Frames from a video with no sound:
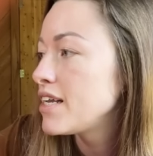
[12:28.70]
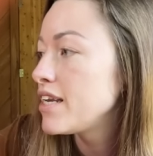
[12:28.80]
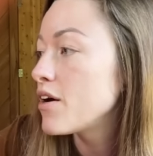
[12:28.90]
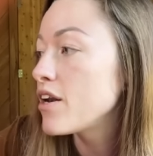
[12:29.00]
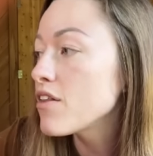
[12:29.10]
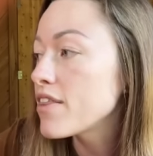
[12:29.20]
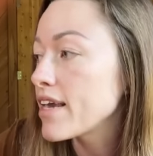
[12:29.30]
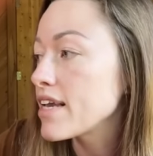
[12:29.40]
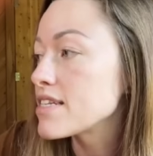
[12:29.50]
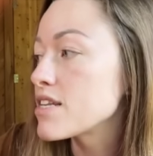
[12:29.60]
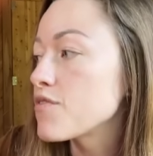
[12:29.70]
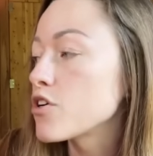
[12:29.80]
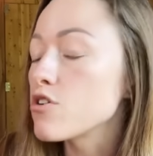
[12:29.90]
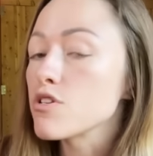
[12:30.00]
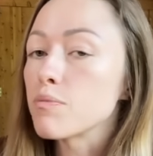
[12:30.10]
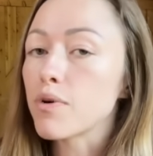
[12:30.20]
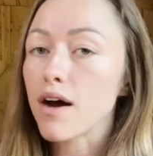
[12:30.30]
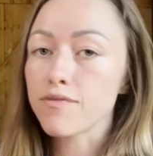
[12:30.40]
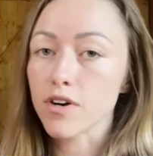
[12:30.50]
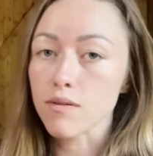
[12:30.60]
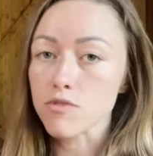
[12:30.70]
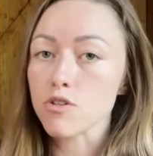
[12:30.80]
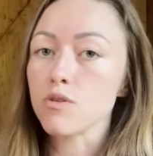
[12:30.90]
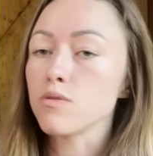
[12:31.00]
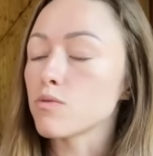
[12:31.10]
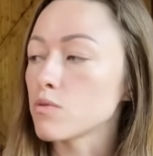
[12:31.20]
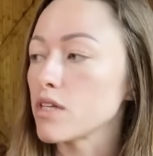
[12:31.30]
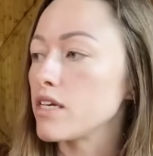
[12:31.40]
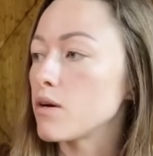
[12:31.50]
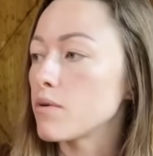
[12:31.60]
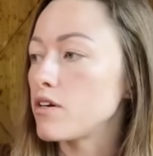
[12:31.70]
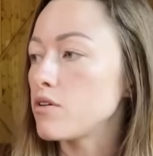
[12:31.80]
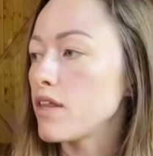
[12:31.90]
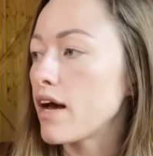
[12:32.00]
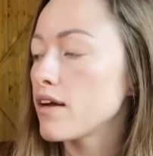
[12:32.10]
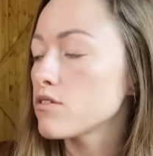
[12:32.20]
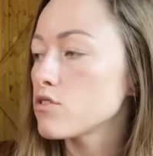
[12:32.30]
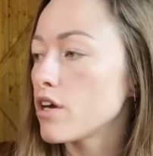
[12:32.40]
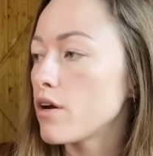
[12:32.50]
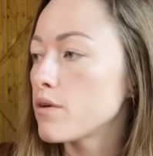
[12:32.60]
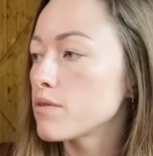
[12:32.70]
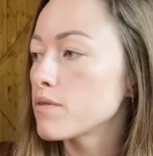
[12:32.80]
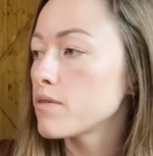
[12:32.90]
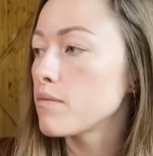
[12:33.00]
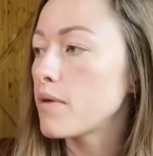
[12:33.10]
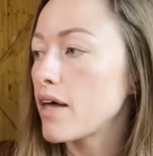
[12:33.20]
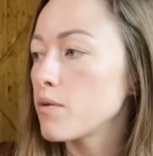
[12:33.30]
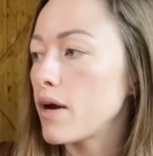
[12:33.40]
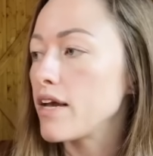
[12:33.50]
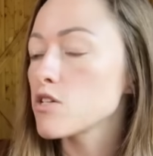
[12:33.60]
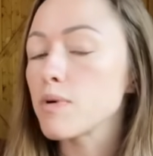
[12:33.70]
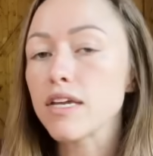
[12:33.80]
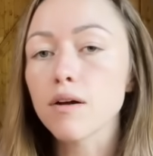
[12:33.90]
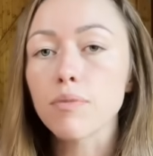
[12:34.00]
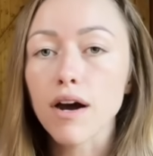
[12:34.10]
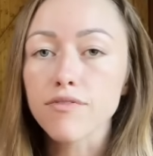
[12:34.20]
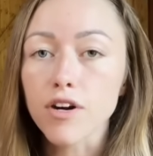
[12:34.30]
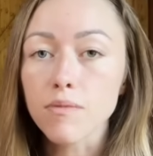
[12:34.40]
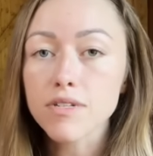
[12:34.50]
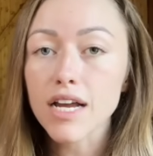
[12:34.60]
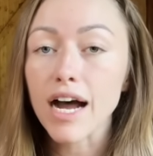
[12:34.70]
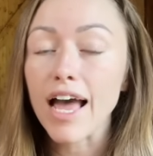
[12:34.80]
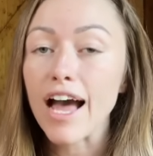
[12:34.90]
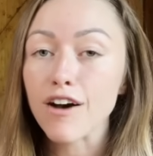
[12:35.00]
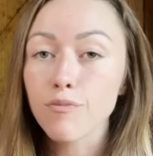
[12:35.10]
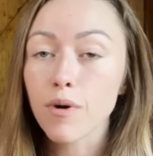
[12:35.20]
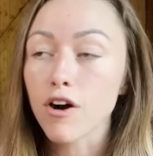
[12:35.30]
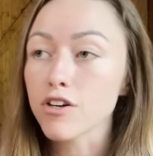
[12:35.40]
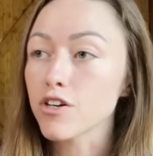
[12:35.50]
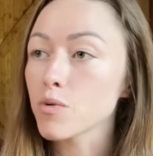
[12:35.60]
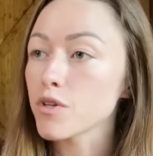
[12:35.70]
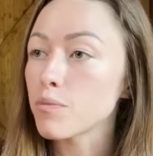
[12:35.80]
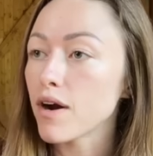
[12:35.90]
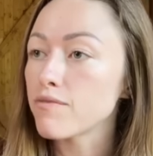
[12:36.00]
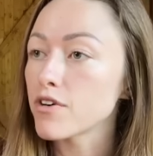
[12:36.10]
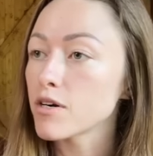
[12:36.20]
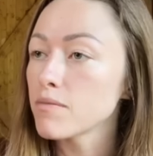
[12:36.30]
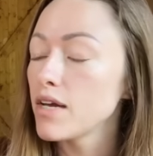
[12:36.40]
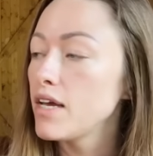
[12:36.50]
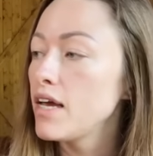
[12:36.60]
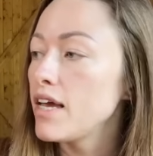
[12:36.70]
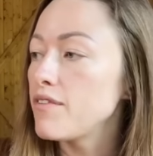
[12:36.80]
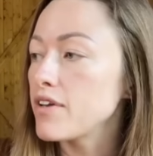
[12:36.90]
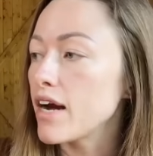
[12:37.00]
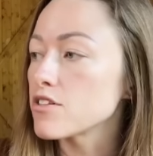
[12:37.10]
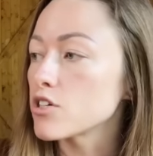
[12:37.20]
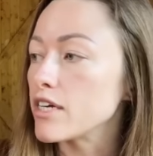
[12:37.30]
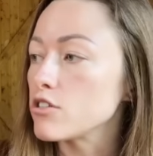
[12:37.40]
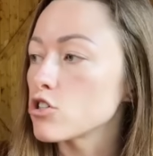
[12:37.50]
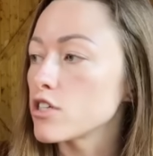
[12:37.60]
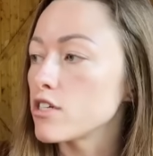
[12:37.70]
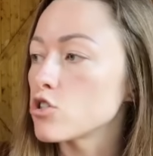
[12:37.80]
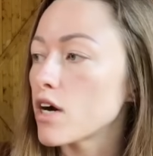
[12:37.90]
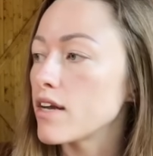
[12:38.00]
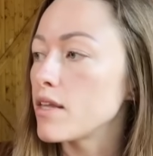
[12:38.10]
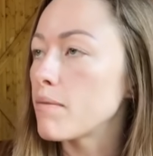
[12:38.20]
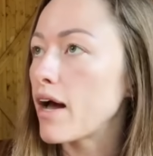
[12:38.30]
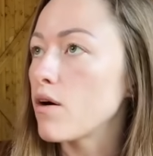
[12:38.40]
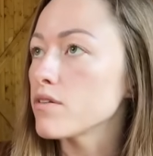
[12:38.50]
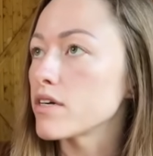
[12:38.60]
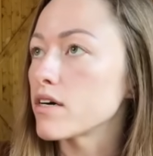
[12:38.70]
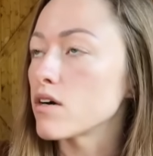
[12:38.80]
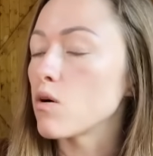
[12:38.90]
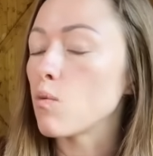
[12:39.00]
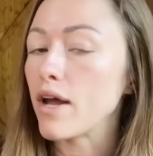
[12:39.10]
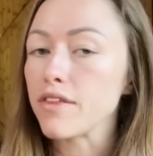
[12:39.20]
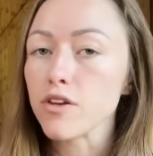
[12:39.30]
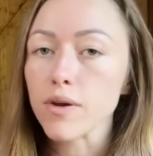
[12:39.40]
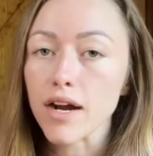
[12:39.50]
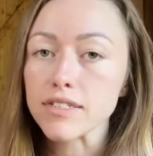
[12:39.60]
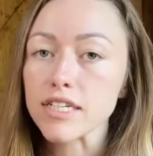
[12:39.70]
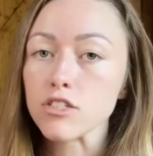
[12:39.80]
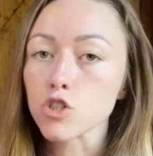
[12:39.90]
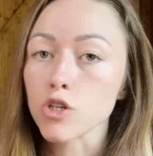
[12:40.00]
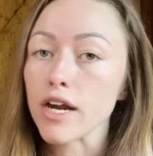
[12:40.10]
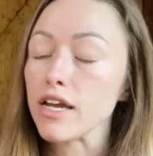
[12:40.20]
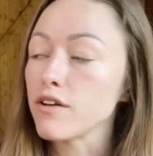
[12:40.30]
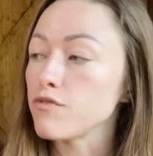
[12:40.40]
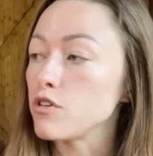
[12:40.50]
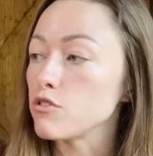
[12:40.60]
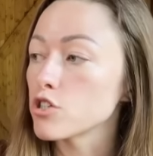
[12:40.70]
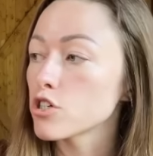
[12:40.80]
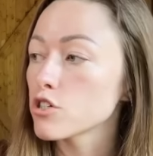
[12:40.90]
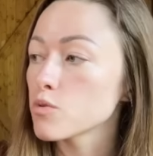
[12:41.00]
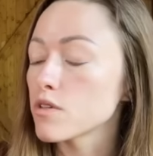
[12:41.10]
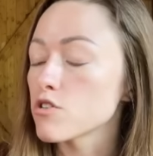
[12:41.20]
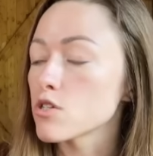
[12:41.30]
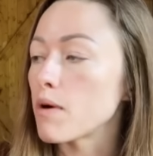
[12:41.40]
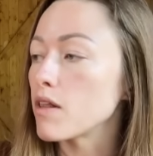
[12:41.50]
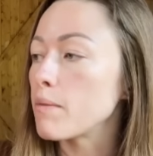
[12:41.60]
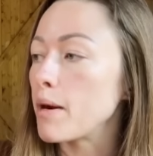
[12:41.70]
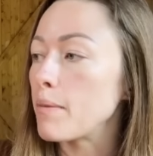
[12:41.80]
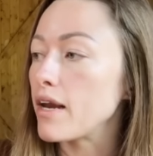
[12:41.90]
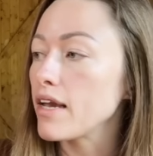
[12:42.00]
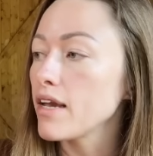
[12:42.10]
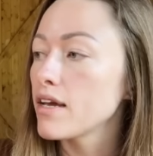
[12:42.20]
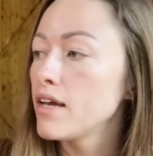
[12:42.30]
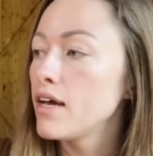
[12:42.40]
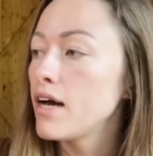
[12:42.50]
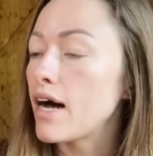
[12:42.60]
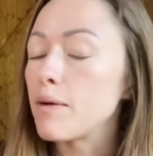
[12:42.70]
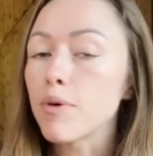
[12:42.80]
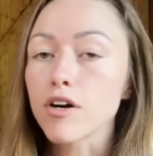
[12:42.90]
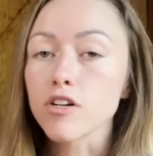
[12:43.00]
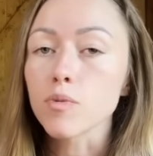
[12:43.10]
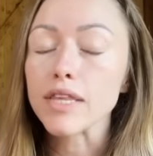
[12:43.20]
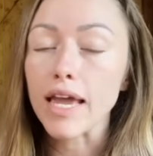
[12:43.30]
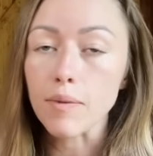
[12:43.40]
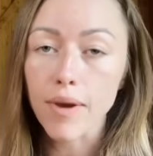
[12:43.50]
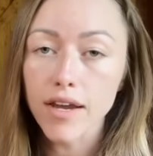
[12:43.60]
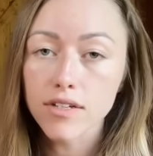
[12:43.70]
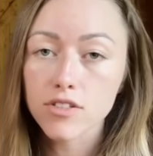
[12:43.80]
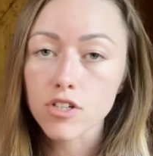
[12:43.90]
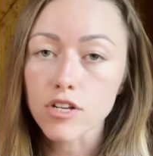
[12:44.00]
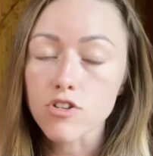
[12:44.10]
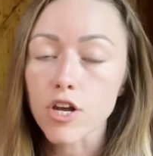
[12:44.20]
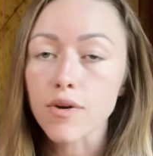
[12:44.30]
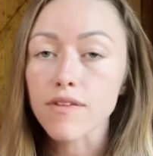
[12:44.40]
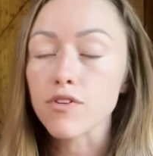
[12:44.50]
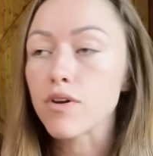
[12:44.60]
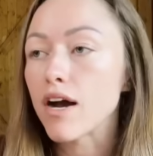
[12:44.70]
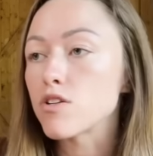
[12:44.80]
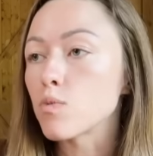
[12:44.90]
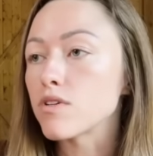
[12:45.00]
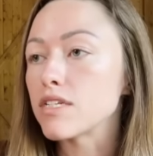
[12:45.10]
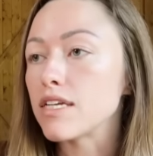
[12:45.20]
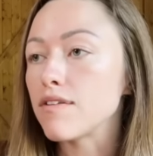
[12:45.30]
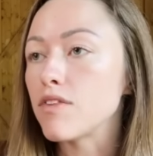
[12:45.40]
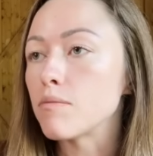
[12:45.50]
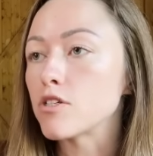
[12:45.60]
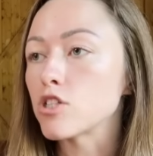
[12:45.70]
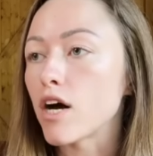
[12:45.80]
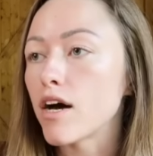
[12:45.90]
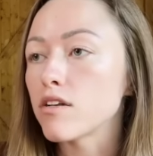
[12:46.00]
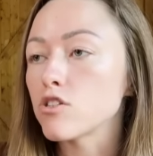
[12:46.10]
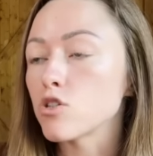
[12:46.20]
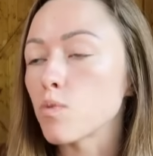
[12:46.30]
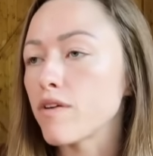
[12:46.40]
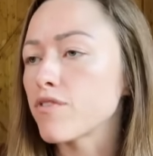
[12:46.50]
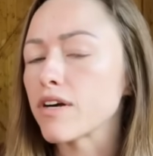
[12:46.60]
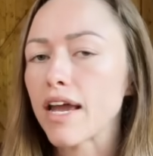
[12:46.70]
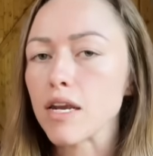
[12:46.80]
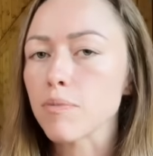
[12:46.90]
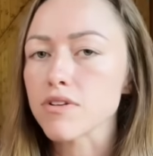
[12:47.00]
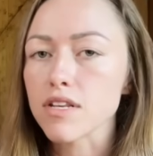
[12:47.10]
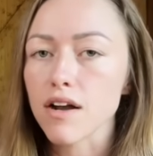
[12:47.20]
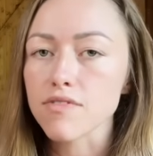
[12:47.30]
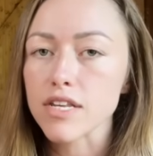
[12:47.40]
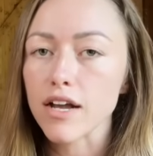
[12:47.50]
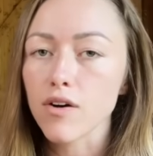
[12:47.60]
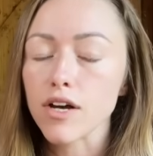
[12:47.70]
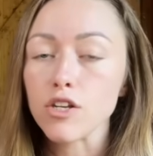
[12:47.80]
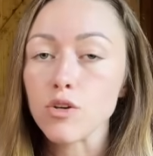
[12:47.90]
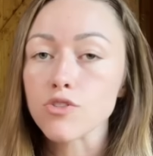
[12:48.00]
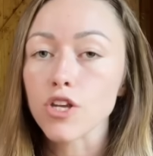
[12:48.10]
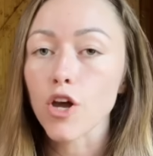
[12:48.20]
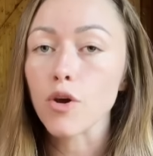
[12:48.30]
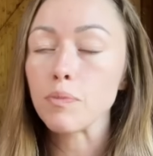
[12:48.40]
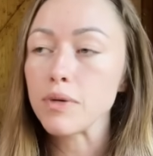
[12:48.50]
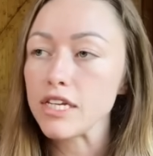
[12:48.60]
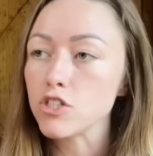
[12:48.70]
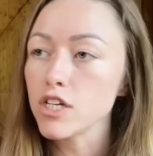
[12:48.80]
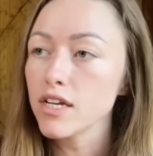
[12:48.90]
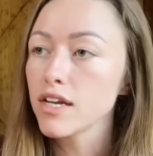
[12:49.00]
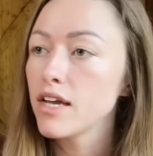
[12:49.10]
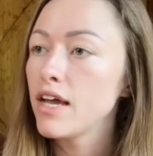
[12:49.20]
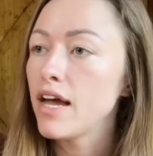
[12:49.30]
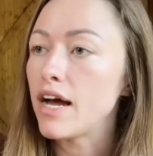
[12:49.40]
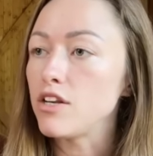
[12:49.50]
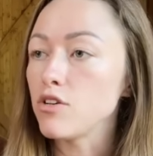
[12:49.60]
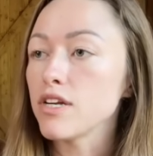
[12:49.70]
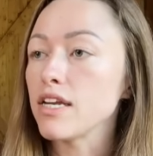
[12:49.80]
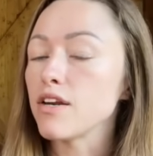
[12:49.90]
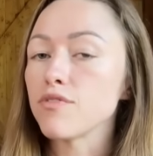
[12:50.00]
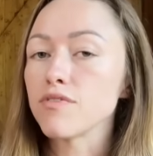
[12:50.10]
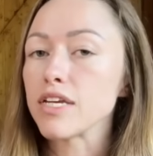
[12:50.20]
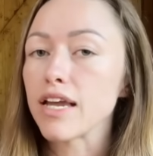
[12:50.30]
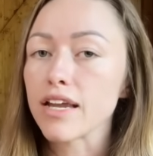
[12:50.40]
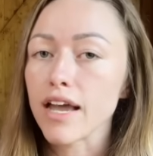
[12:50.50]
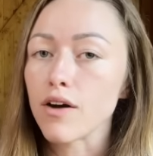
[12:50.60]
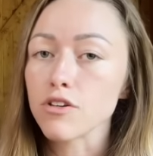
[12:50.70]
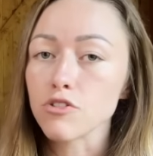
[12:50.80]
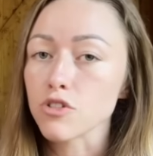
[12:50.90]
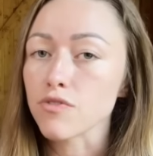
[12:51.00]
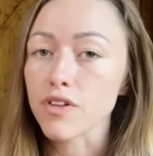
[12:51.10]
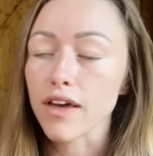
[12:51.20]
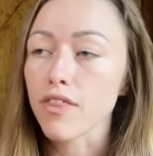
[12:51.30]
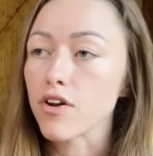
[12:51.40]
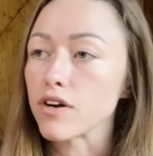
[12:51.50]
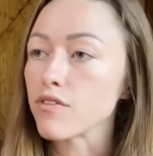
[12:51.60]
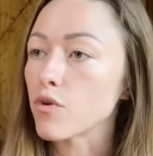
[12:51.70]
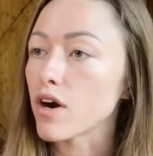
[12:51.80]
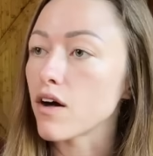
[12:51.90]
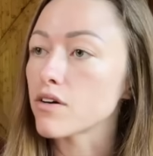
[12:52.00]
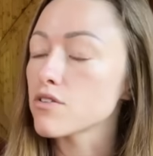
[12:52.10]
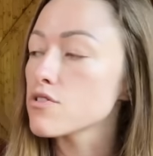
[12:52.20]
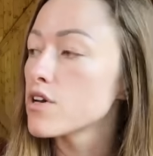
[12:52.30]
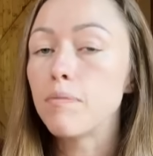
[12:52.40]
Now, another thing is if you're using prop firms, you really don't want to do that. So, by the way, speaking of prop firms, I have partnered with a prop firm. If you guys are interested in trying them out, they're a way that you guys can trade futures with a small amount of money. I am partnered with Apex, and so if you guys want to give them a shot, just wait for an 80% off sale and use the code Peachy, and you can get a 50K account usually for like $34.